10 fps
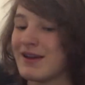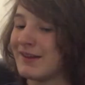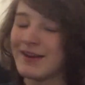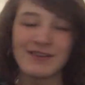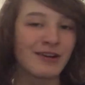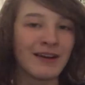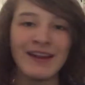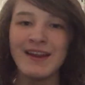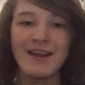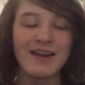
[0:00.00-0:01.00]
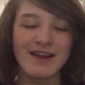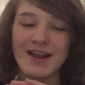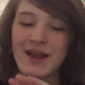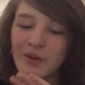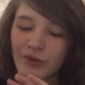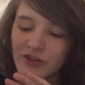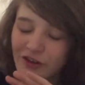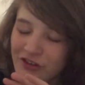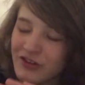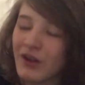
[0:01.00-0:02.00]
literally, it was a
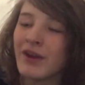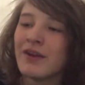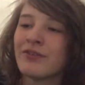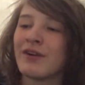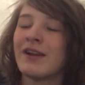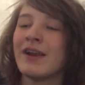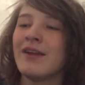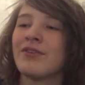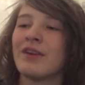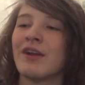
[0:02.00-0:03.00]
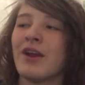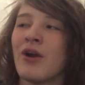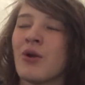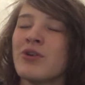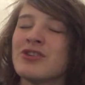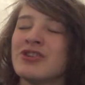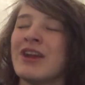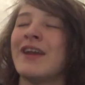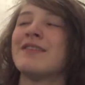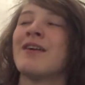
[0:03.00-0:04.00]
sigh of relief and like, oh
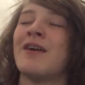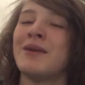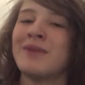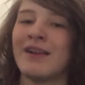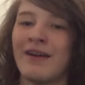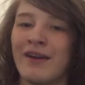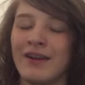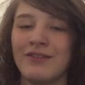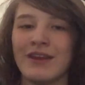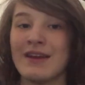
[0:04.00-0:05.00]
shit, I'm alive.